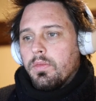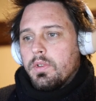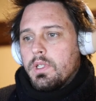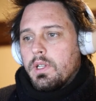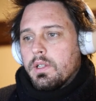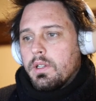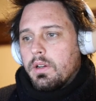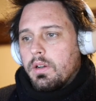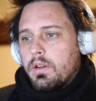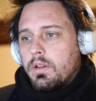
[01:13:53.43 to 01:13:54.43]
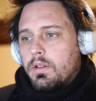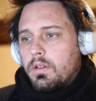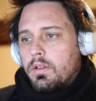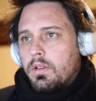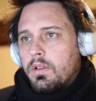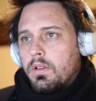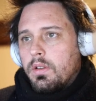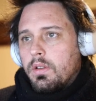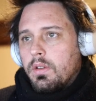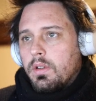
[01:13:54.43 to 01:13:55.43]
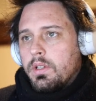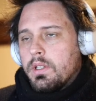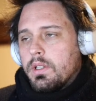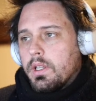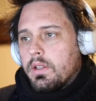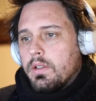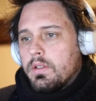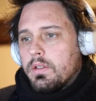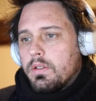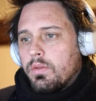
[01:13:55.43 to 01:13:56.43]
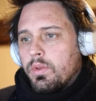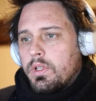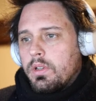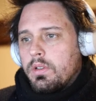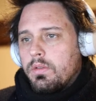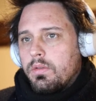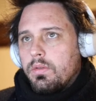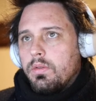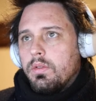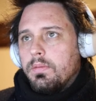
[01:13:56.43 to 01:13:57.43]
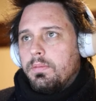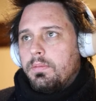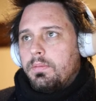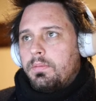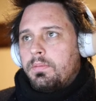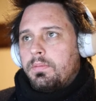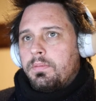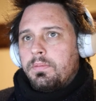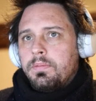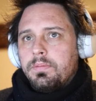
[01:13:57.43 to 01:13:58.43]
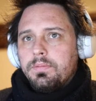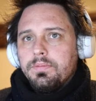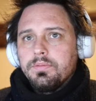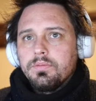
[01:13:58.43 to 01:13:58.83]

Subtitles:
Syntax error. It doesn't like this. What did it do? What